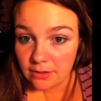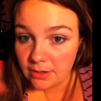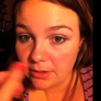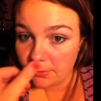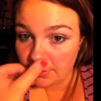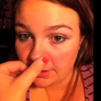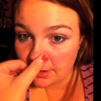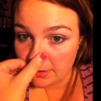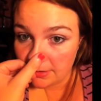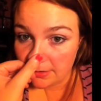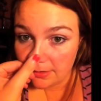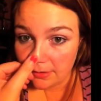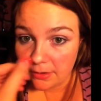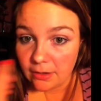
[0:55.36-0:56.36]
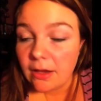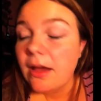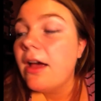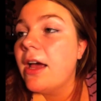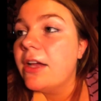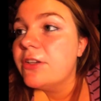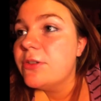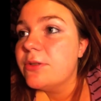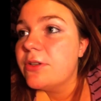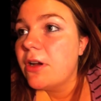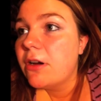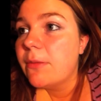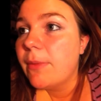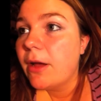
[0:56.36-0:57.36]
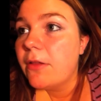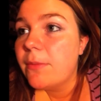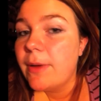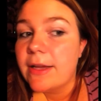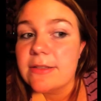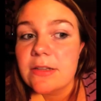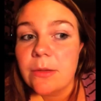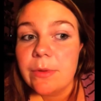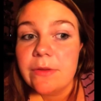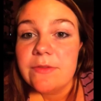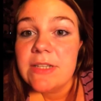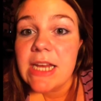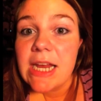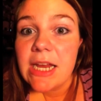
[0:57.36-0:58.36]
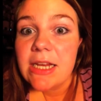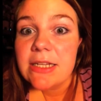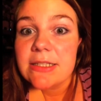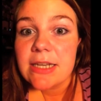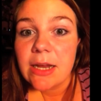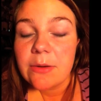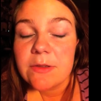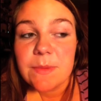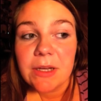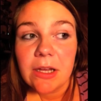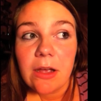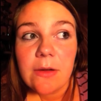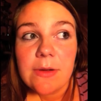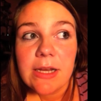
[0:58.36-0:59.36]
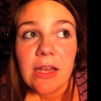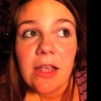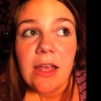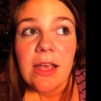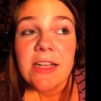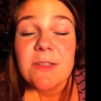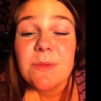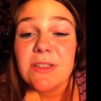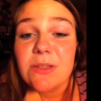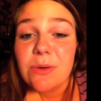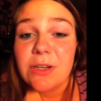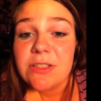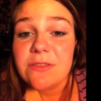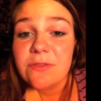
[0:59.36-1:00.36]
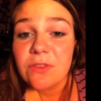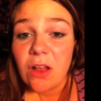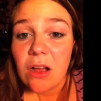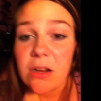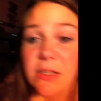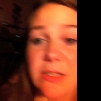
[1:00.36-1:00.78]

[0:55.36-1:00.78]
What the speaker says: Anyway, I just want to talk about the past couple of days and how it's been going. It's been so hard to vlog